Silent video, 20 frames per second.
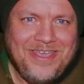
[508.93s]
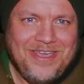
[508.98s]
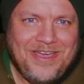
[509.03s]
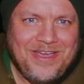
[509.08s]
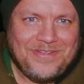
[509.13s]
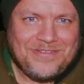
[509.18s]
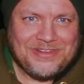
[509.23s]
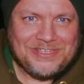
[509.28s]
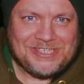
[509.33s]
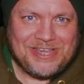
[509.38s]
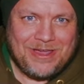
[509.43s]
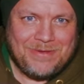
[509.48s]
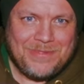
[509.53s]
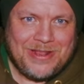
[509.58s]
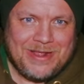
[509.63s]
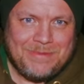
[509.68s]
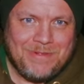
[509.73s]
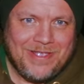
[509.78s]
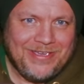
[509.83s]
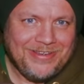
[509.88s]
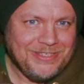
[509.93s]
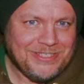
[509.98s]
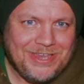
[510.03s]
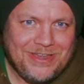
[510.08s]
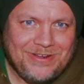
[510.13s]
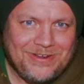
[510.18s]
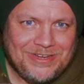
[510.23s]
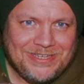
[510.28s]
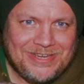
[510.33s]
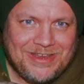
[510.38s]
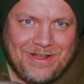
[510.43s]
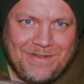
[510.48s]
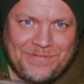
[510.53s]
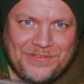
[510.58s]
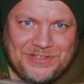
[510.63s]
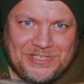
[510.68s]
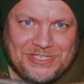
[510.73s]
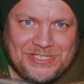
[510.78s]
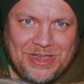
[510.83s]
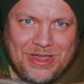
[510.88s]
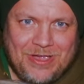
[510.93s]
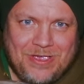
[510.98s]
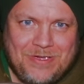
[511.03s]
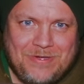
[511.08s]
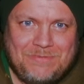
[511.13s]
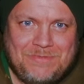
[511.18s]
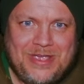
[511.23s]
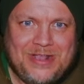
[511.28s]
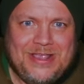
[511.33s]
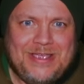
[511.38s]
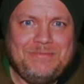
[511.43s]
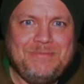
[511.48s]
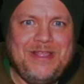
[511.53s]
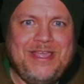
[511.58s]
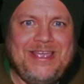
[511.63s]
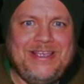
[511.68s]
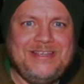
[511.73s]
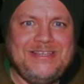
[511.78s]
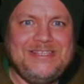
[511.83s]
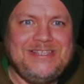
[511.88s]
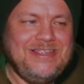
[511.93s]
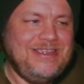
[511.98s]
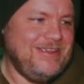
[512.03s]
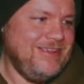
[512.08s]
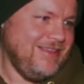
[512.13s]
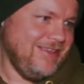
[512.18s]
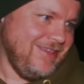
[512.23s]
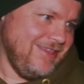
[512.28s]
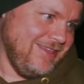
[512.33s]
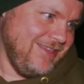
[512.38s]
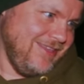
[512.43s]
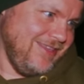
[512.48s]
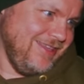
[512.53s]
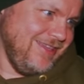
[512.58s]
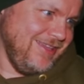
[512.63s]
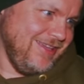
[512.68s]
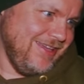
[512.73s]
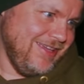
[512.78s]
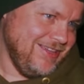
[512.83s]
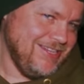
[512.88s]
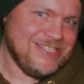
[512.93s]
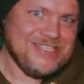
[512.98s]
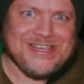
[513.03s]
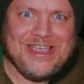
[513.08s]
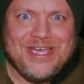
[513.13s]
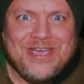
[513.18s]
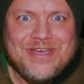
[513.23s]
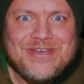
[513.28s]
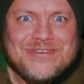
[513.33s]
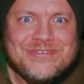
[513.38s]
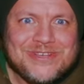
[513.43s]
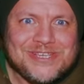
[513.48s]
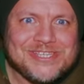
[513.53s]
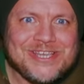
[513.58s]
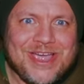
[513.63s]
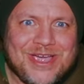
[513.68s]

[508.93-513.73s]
After so many blanks, guys. After so many blanks. So.